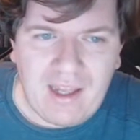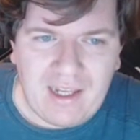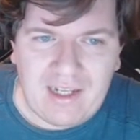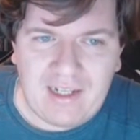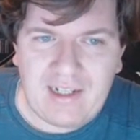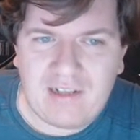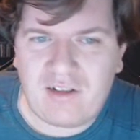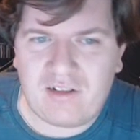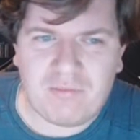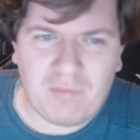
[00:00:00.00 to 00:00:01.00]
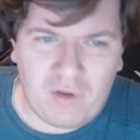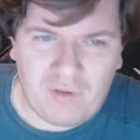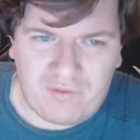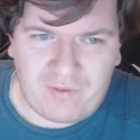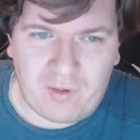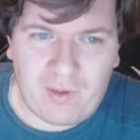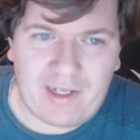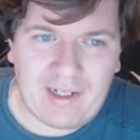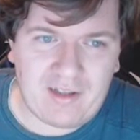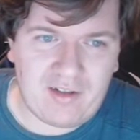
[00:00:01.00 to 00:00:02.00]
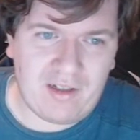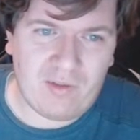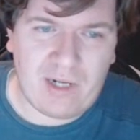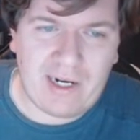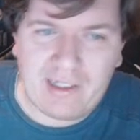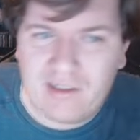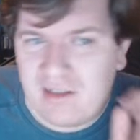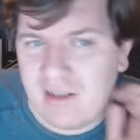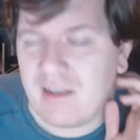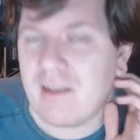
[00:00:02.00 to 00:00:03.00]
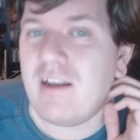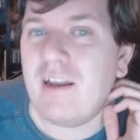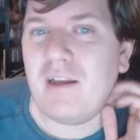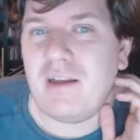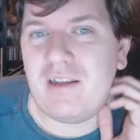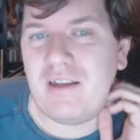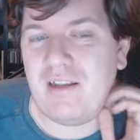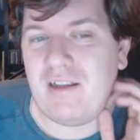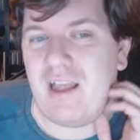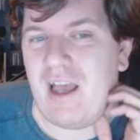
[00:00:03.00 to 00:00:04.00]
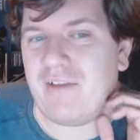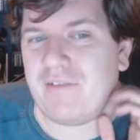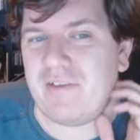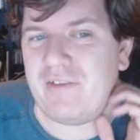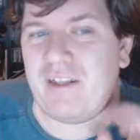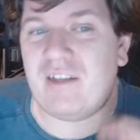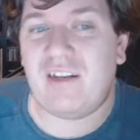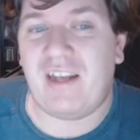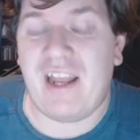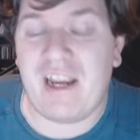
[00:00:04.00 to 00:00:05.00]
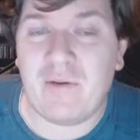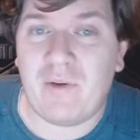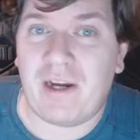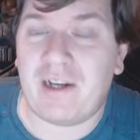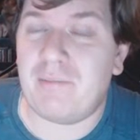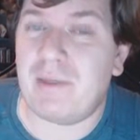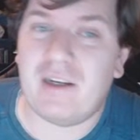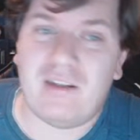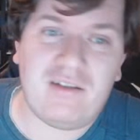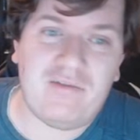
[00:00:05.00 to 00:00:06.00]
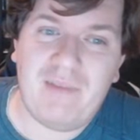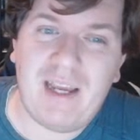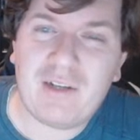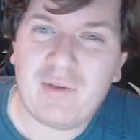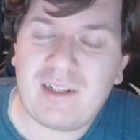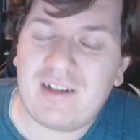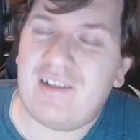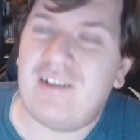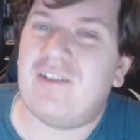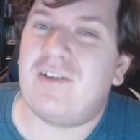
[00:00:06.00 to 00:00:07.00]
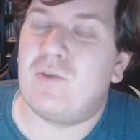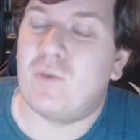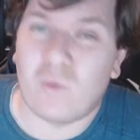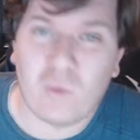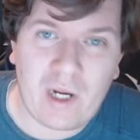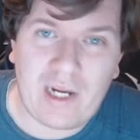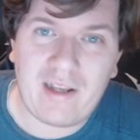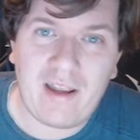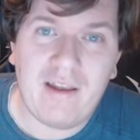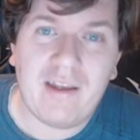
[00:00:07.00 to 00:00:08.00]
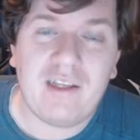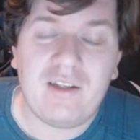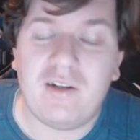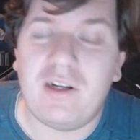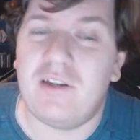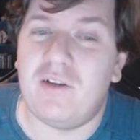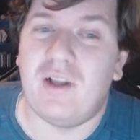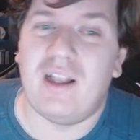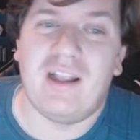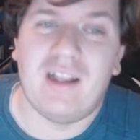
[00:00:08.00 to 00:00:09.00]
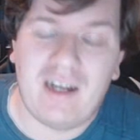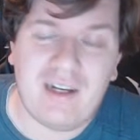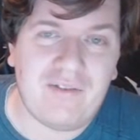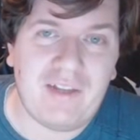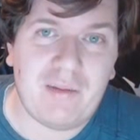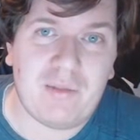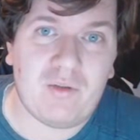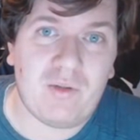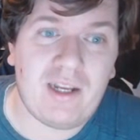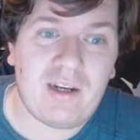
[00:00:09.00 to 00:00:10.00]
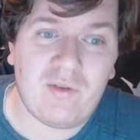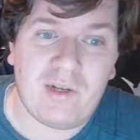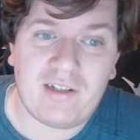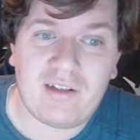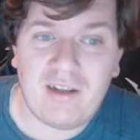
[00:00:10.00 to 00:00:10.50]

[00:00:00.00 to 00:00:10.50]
And let's just move quickly to the ranks. I've given this an A rank because X-Wings are just great. You can do a lot of damage with X-Wings.